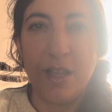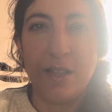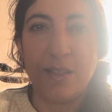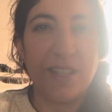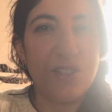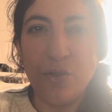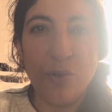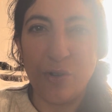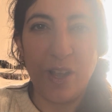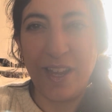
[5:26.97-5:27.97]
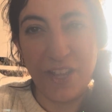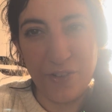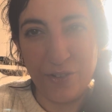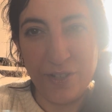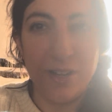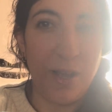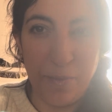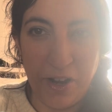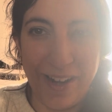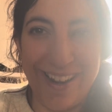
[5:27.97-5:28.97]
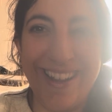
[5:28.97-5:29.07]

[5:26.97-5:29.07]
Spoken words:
that's no longer any good, like mine,